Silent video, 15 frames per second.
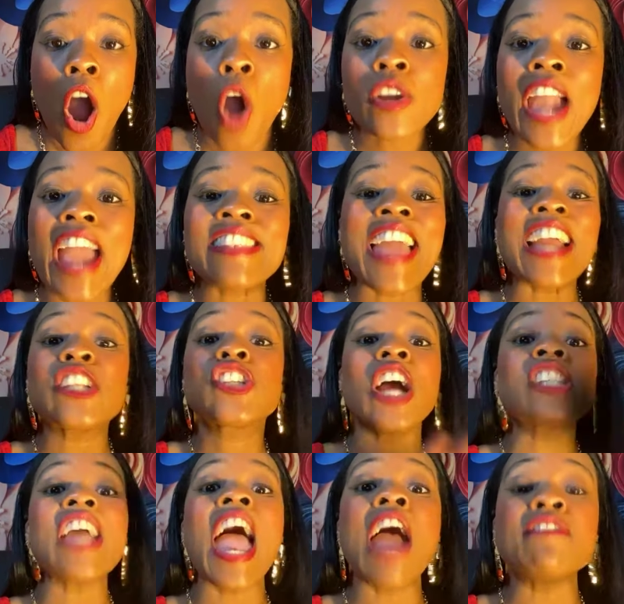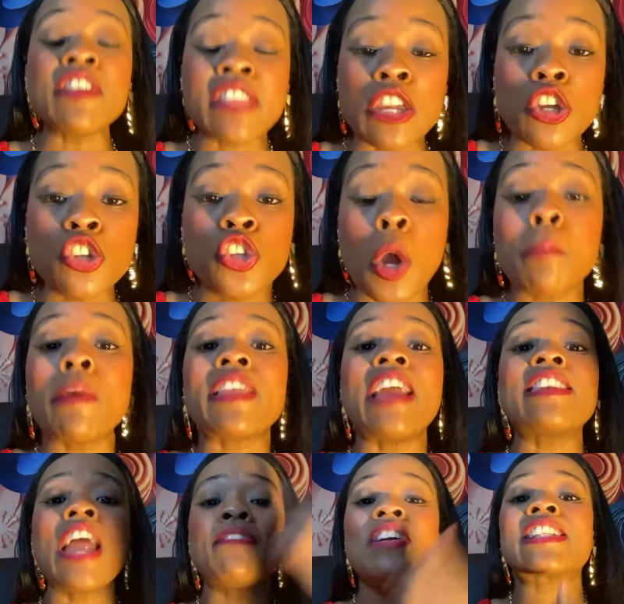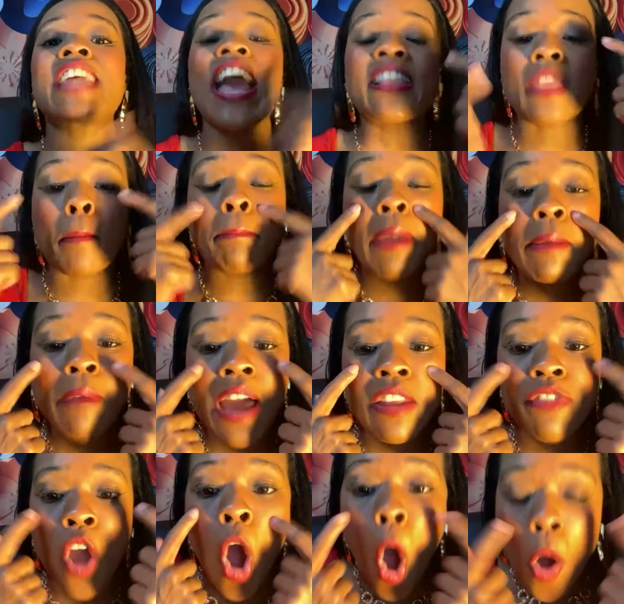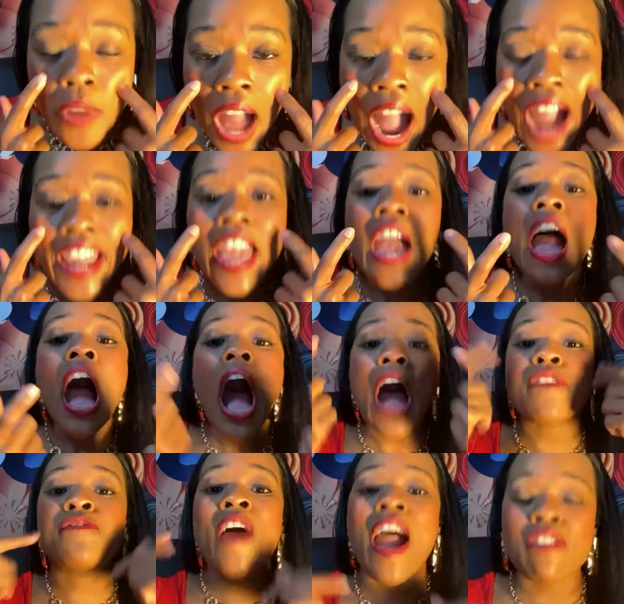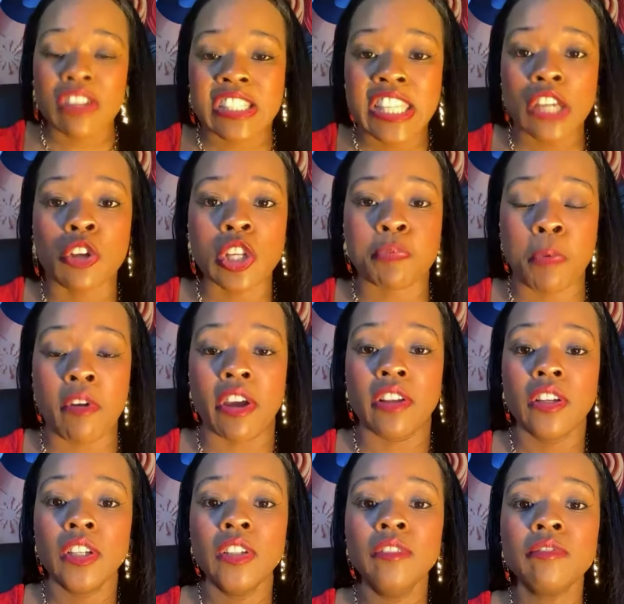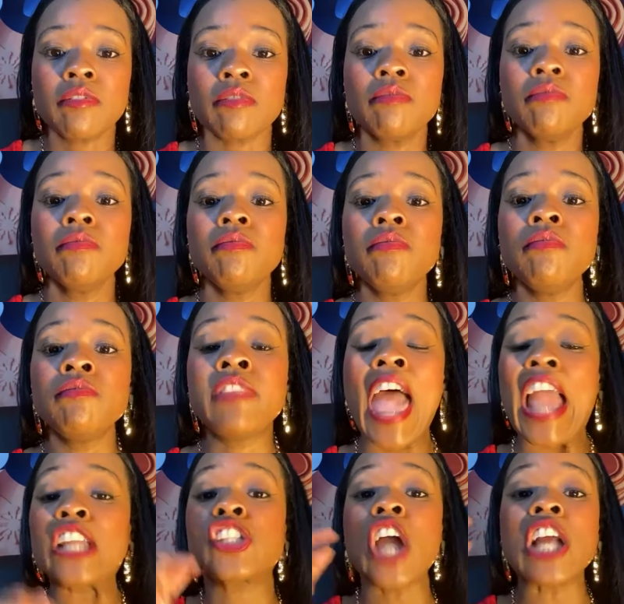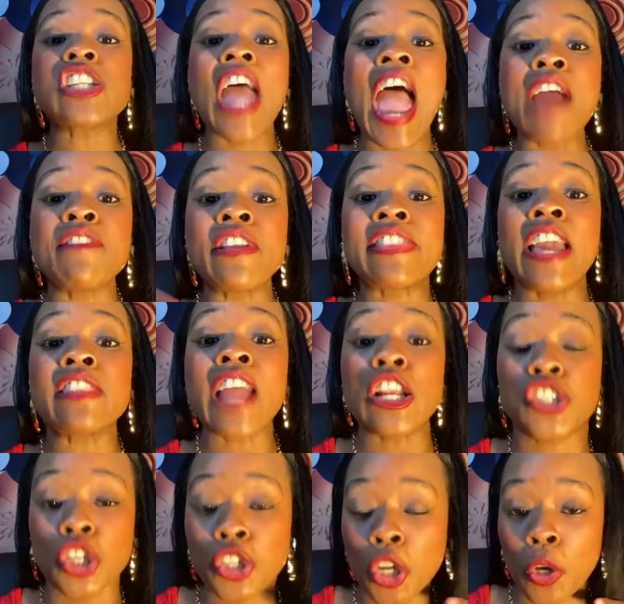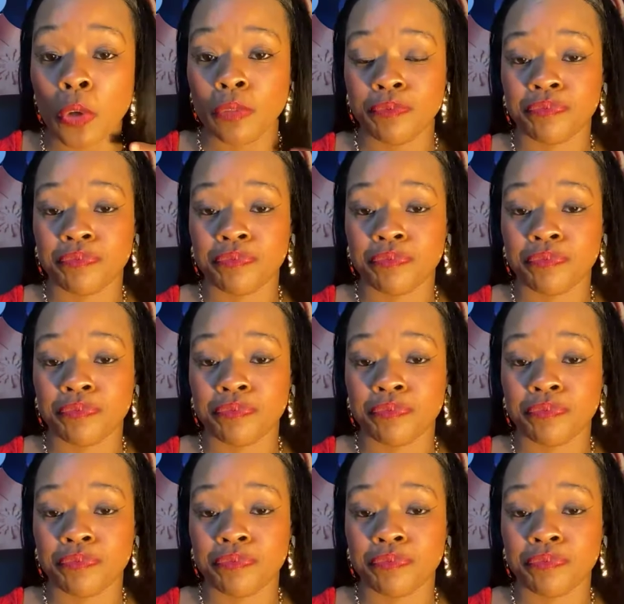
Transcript: Okay, they judge everything you do, but they never take the beam out of their own eye. A Pharisaical spirit. They judge everything that you do.